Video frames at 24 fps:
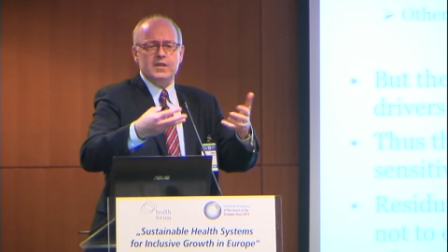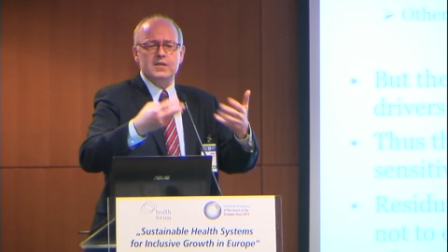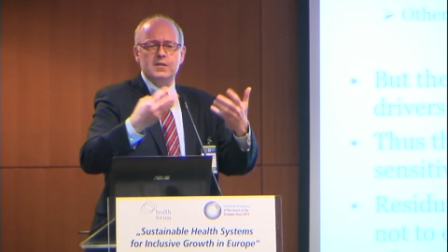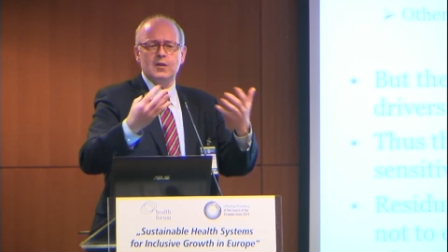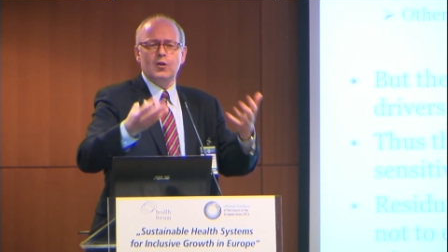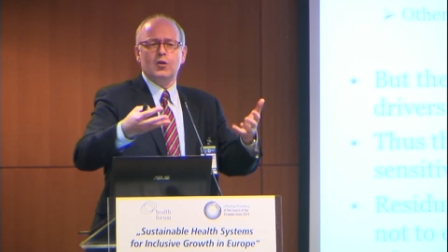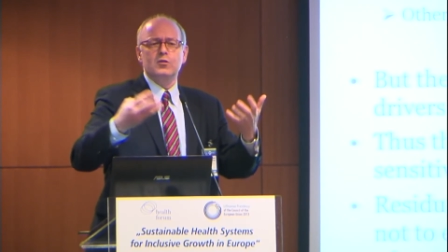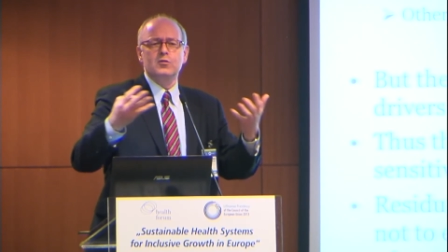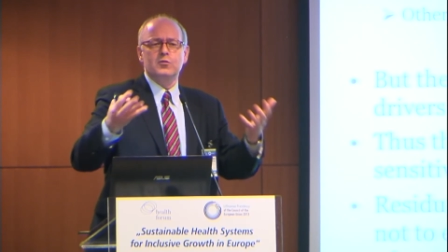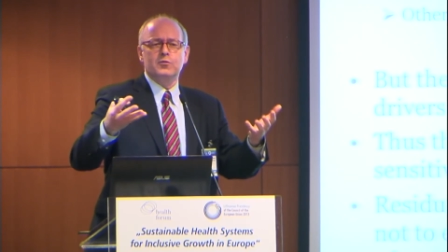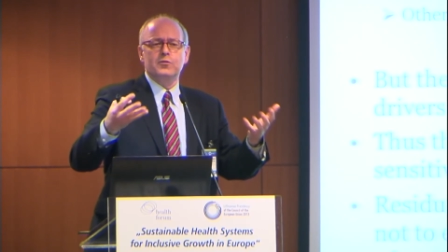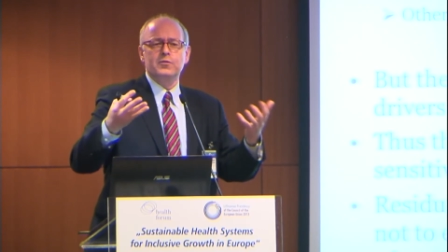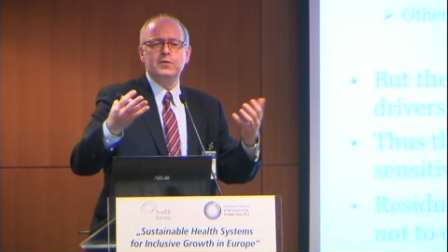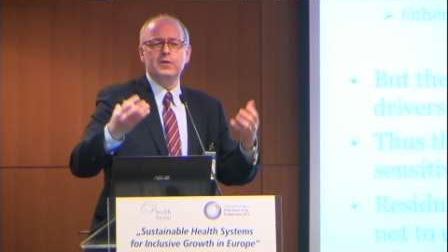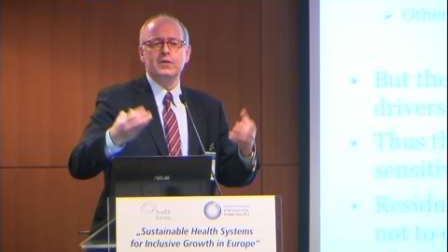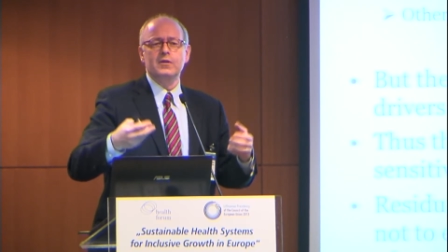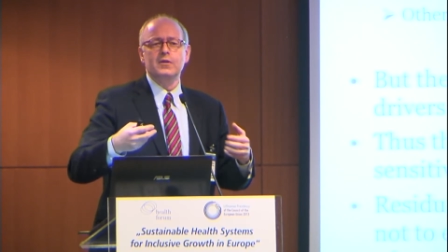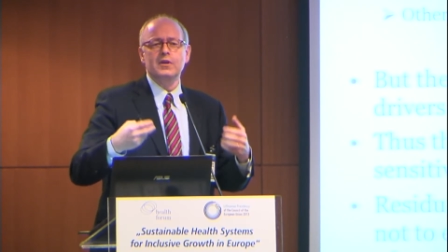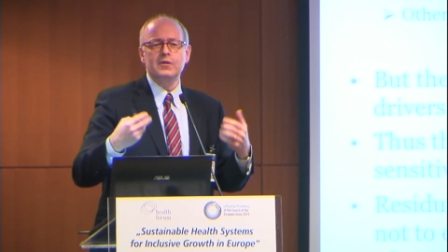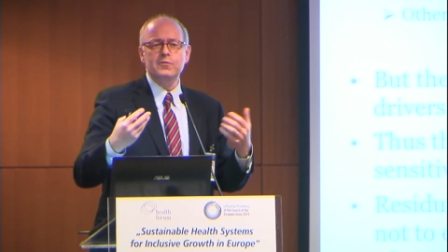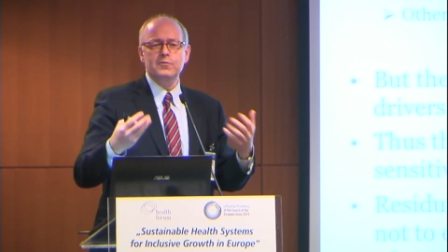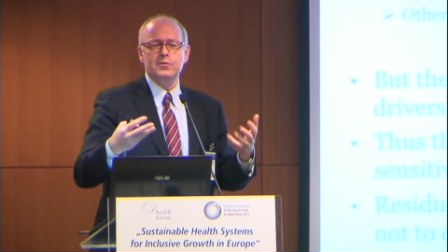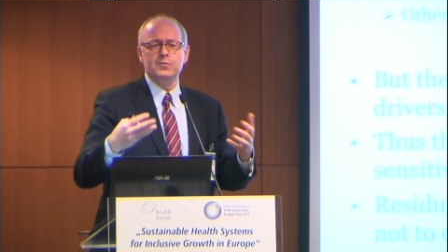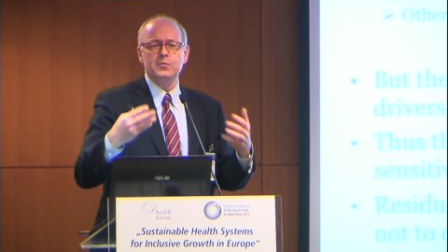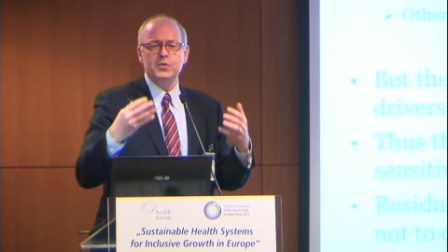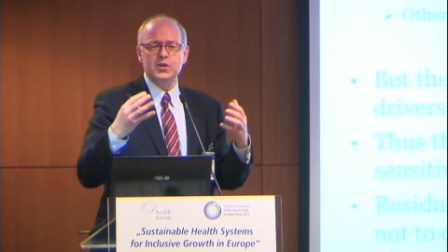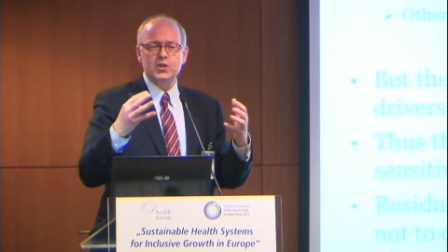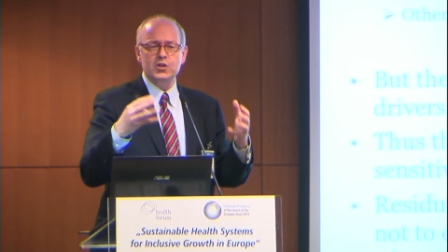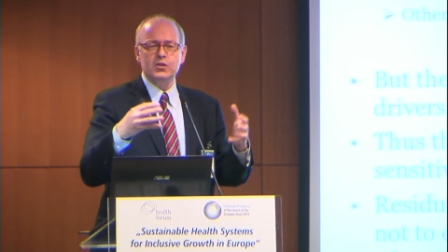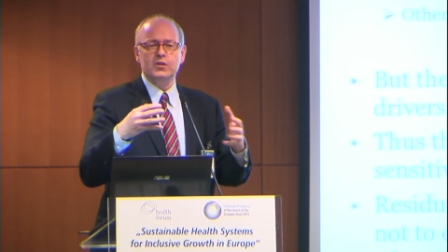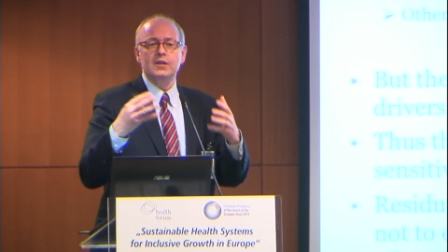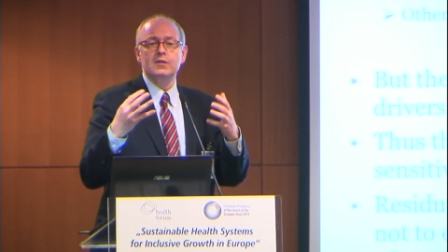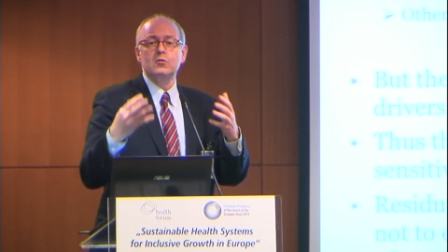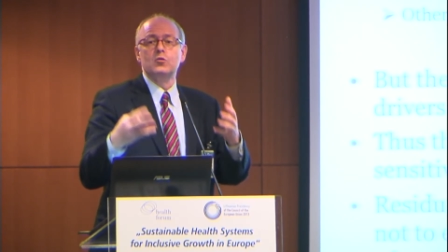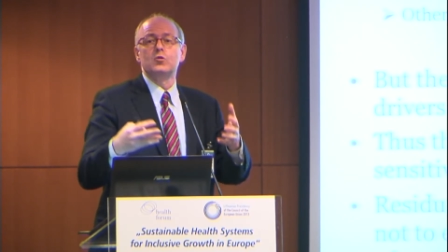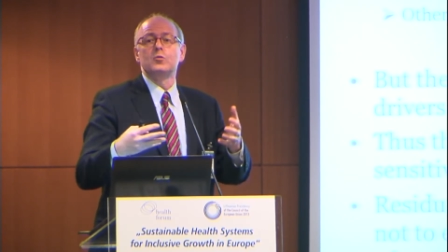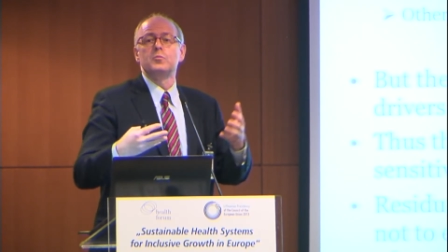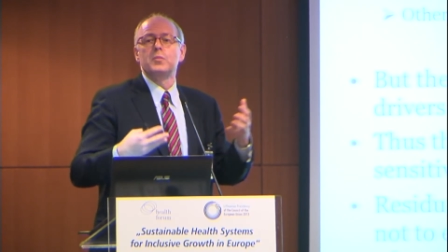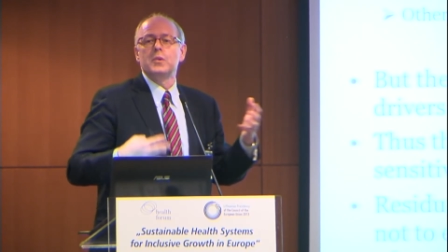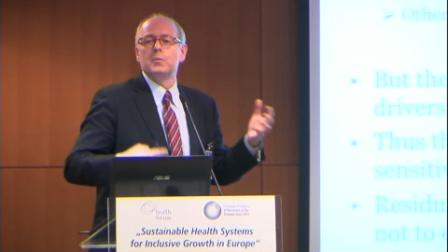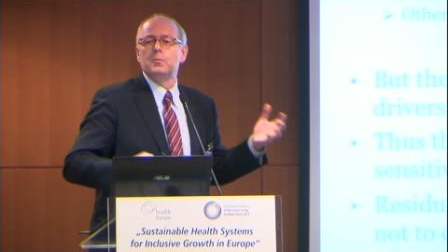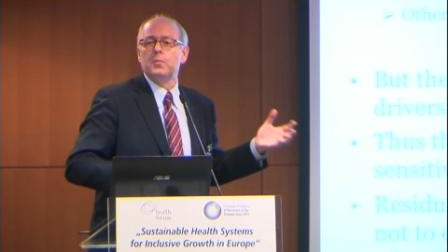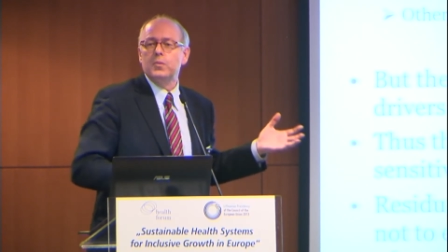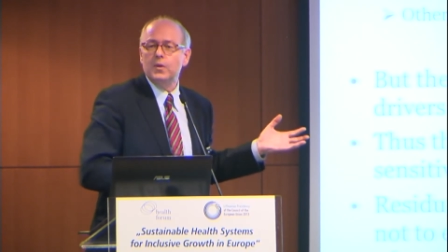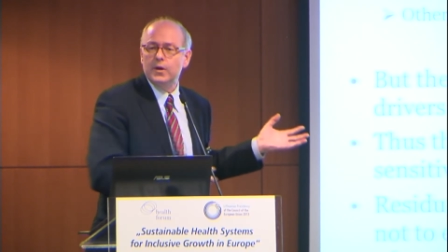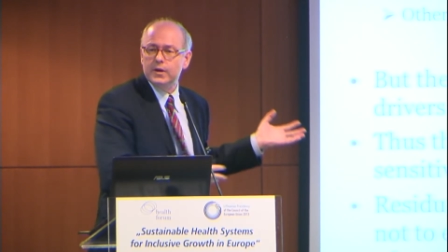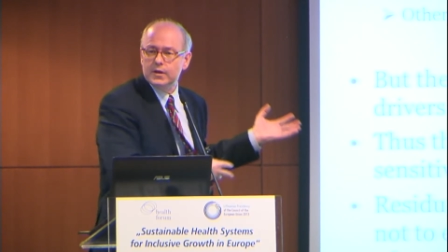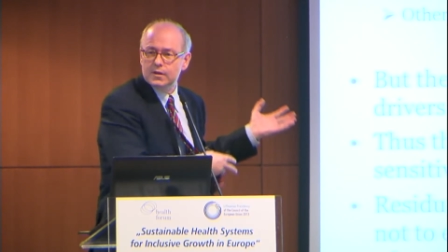a lot of information that could be
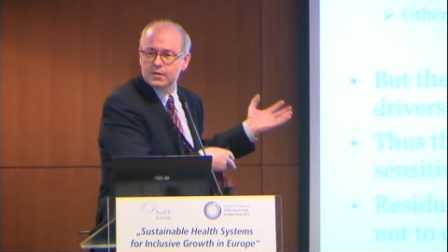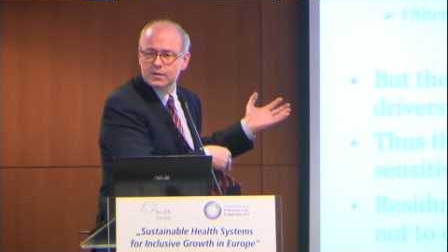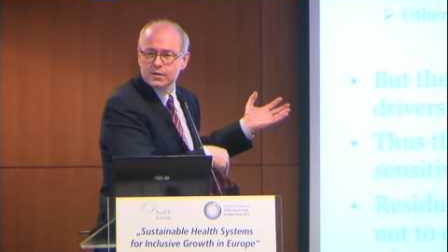plugged